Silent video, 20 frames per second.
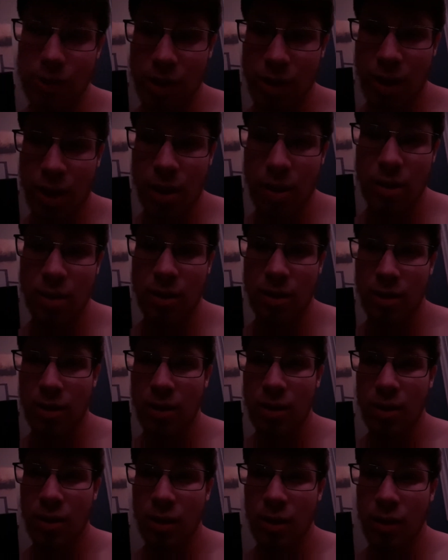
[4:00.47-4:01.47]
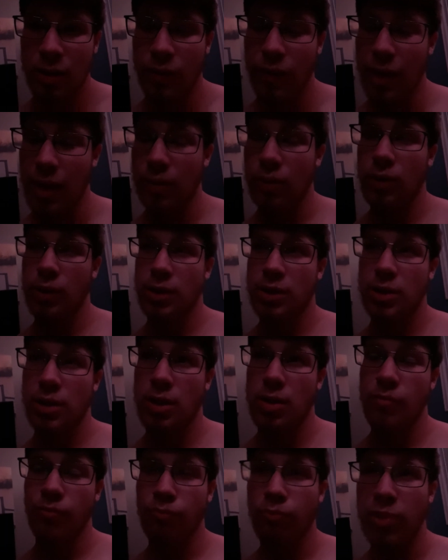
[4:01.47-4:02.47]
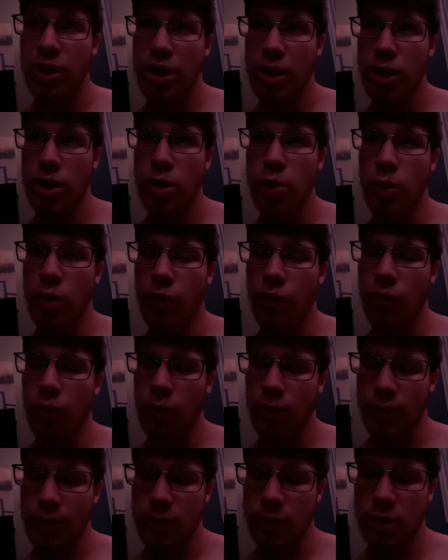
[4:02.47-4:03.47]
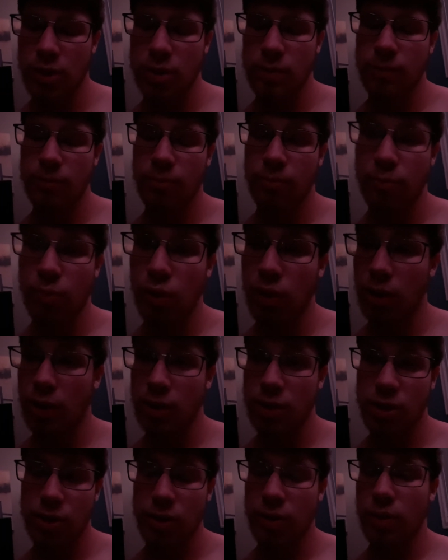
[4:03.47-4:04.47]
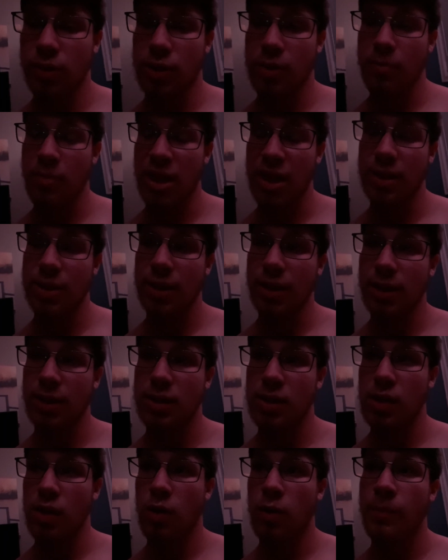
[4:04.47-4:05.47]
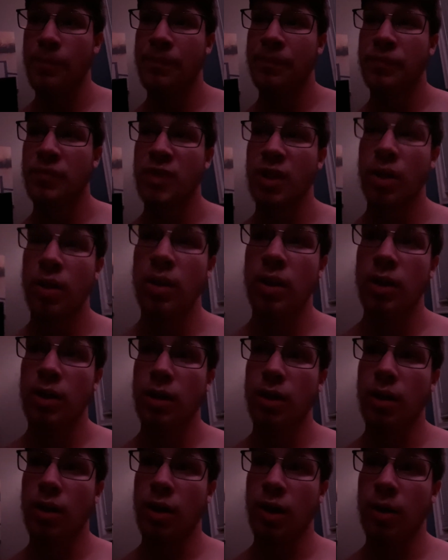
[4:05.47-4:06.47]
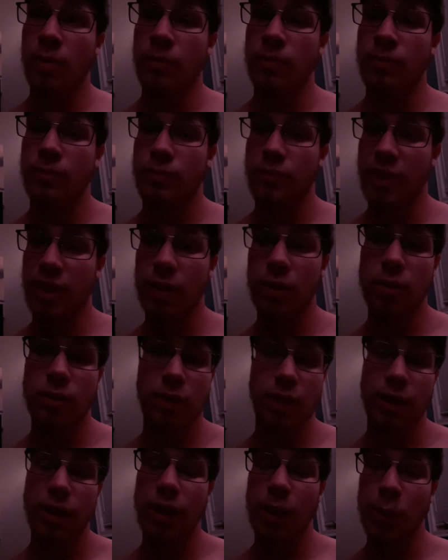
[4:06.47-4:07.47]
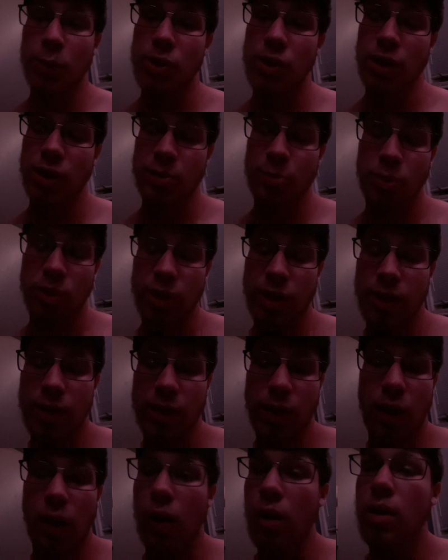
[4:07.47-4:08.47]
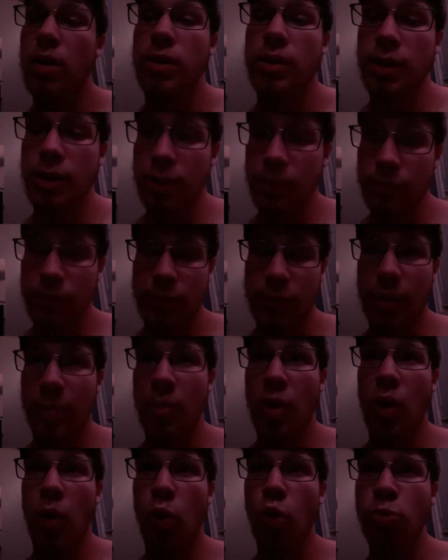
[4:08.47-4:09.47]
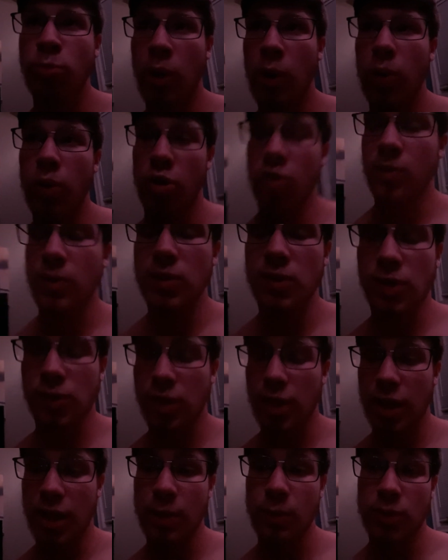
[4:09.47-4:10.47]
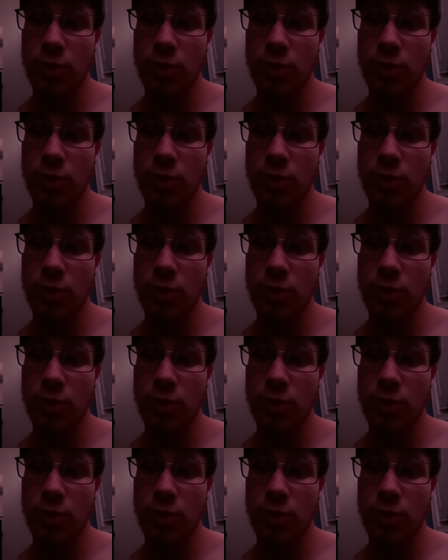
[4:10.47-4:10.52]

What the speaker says: in it that looked beautiful. Those plugs just looked amazing. So they looked like they were just put in the car. The whole motor almost looked like it was